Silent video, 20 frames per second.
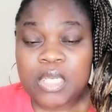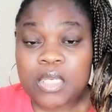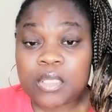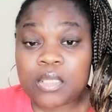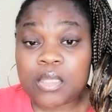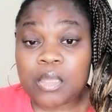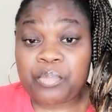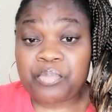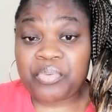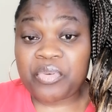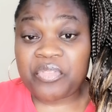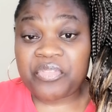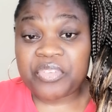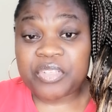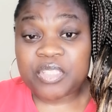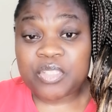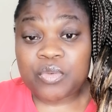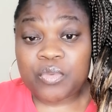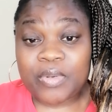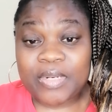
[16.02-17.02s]
The
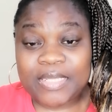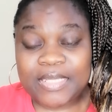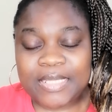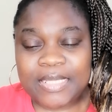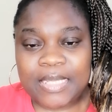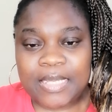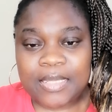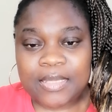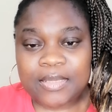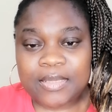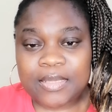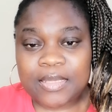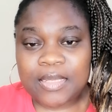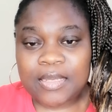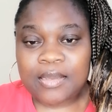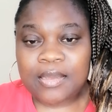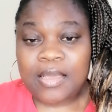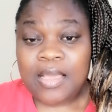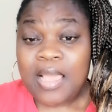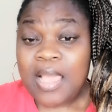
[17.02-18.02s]
prophetic word
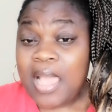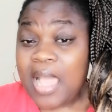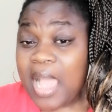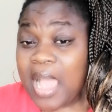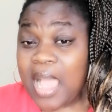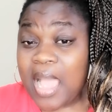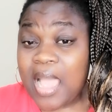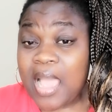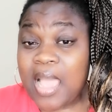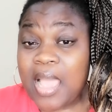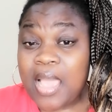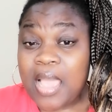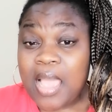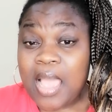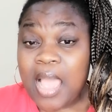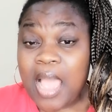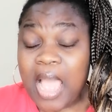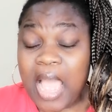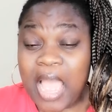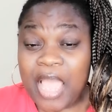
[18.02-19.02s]
says,
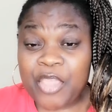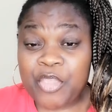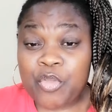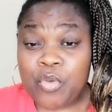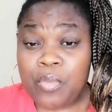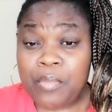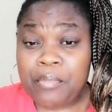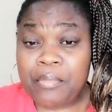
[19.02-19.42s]
Are you